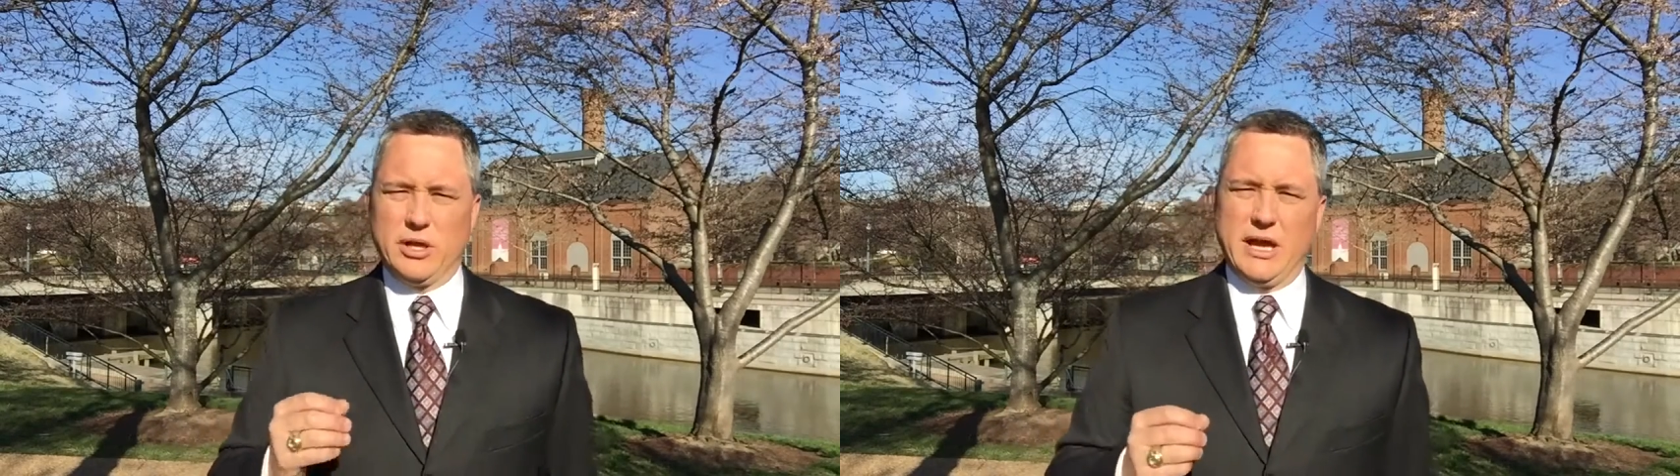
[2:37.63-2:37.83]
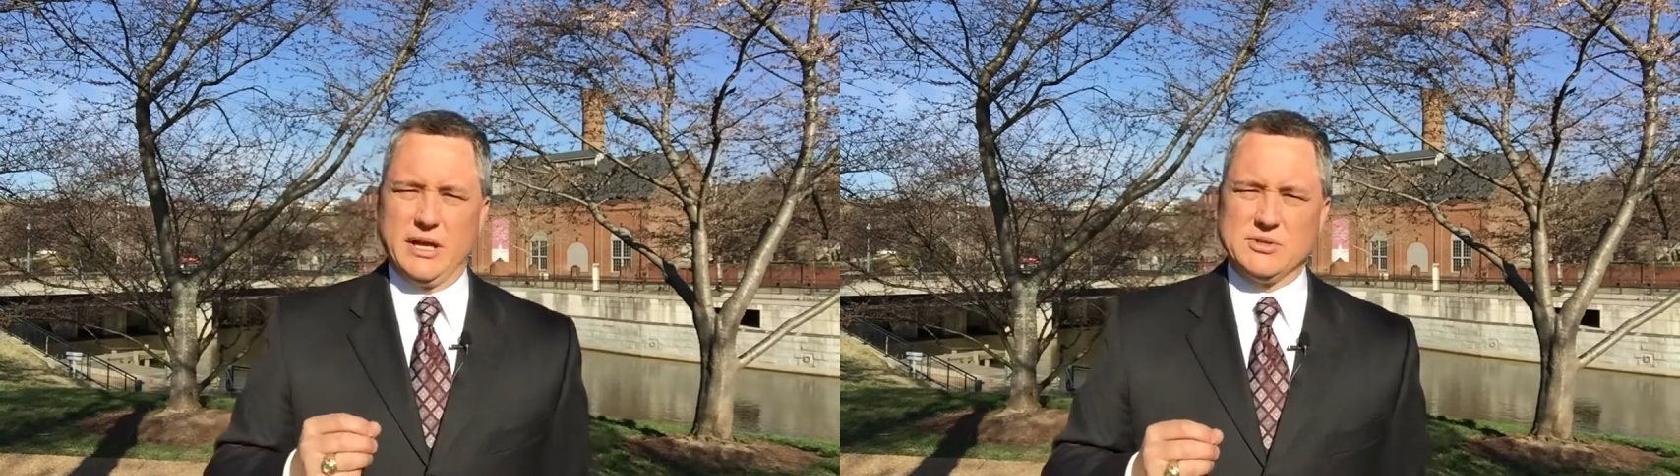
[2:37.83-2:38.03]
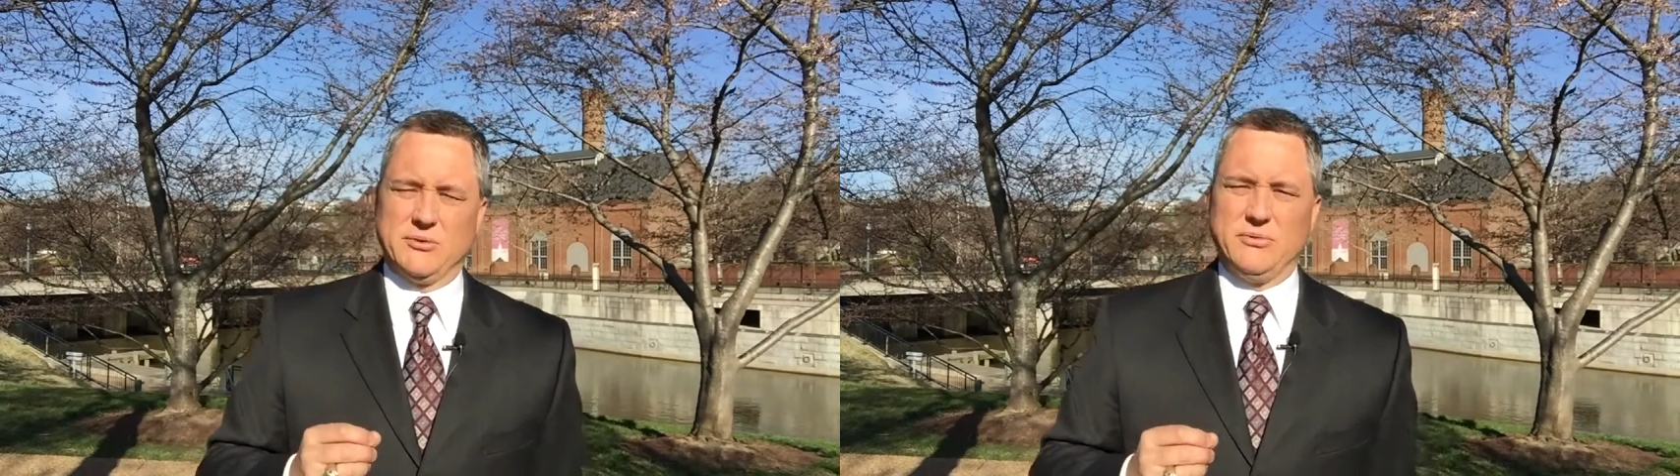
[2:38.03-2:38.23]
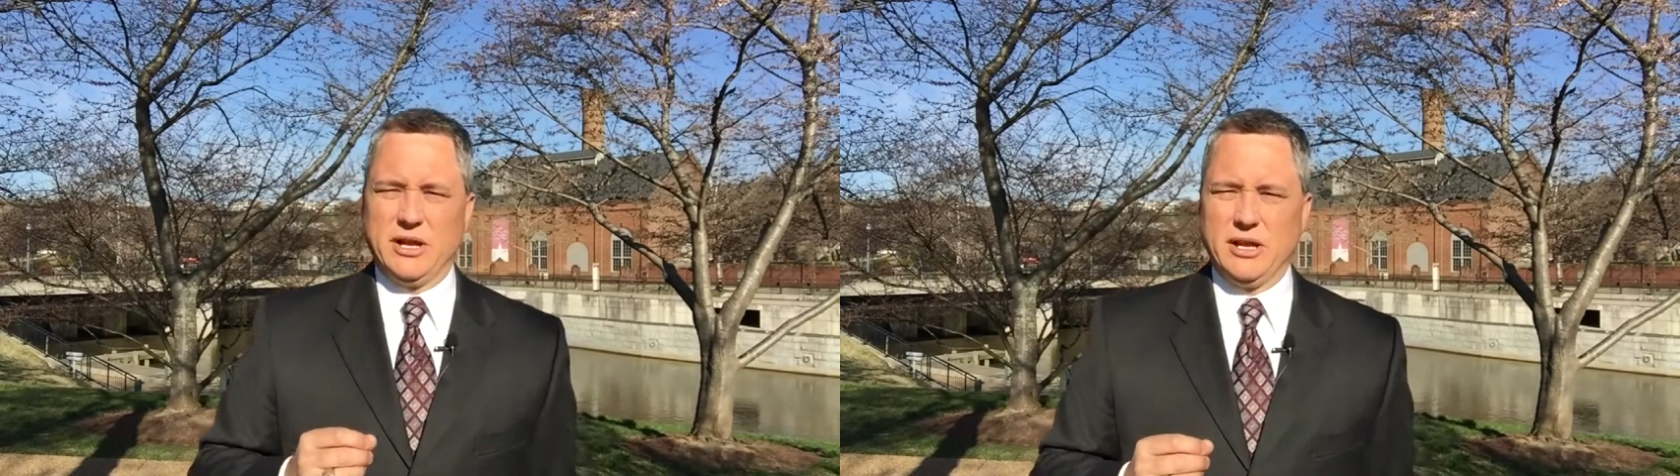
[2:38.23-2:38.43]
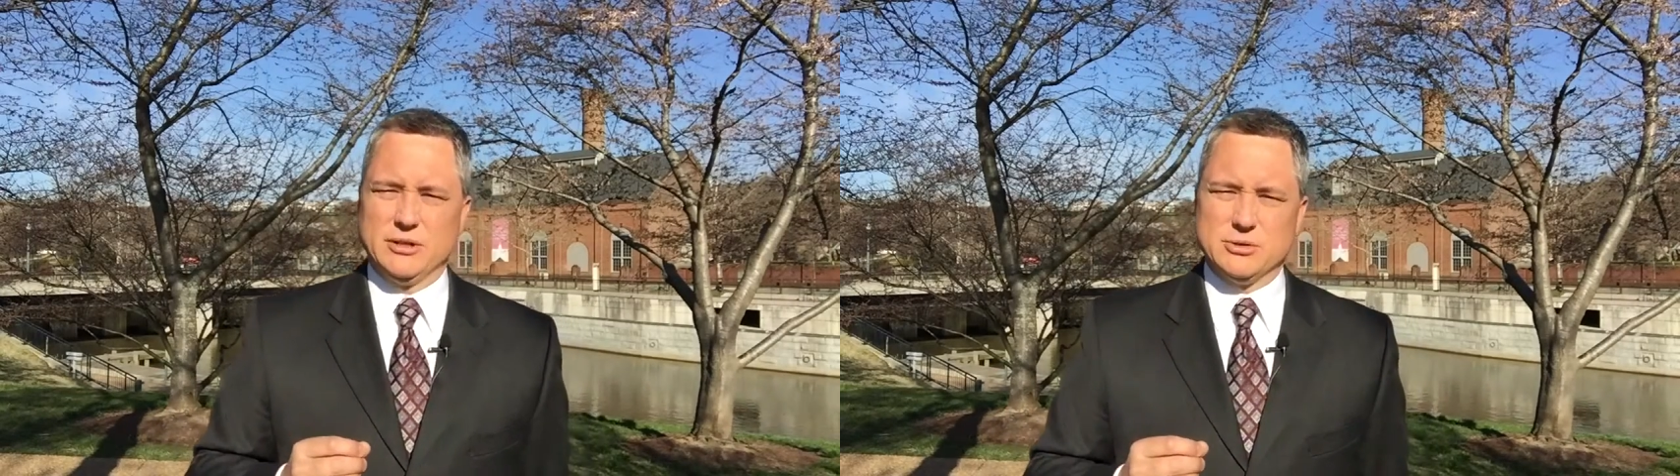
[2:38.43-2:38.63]
recasting
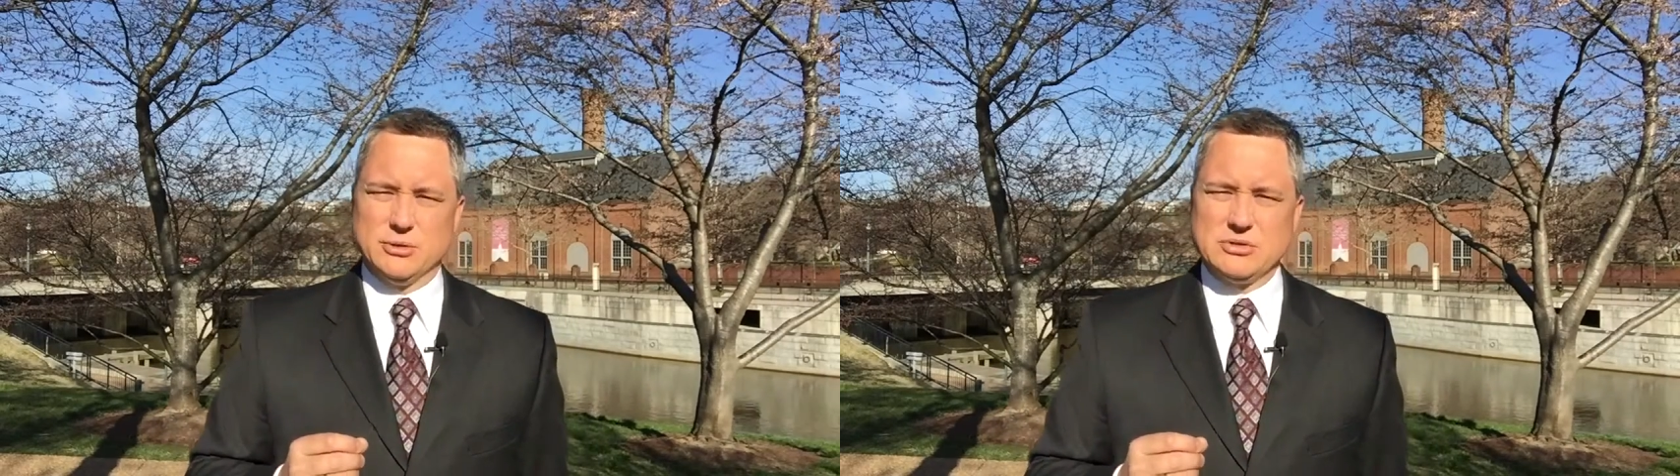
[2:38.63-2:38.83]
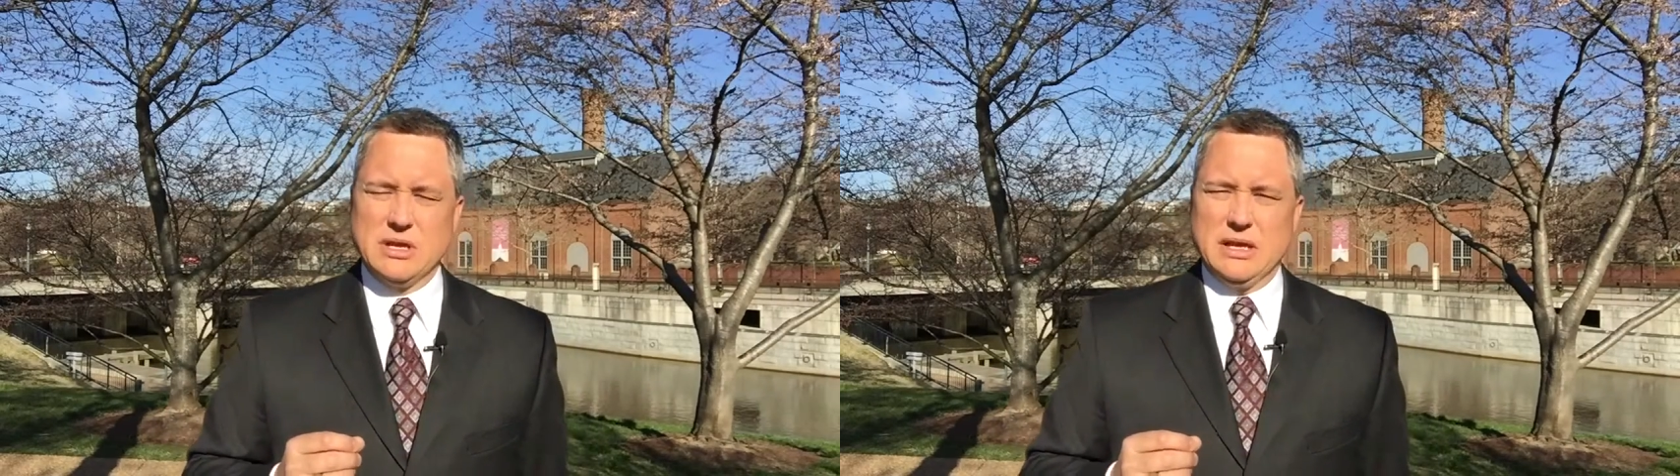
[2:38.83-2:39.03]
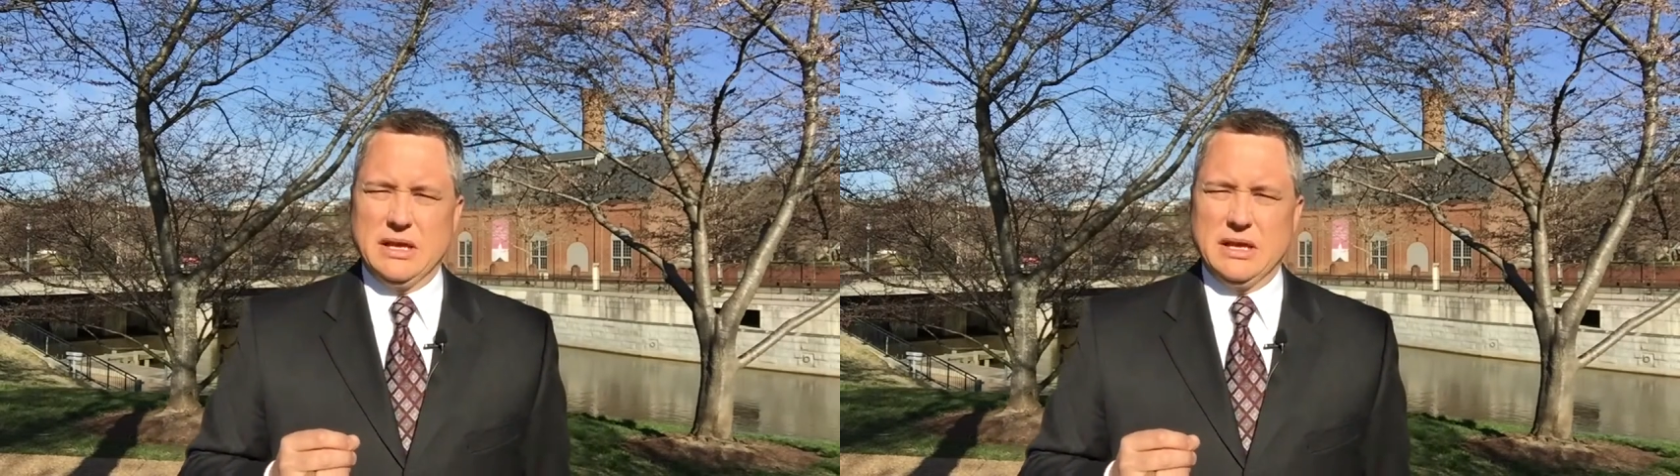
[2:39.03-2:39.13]
financials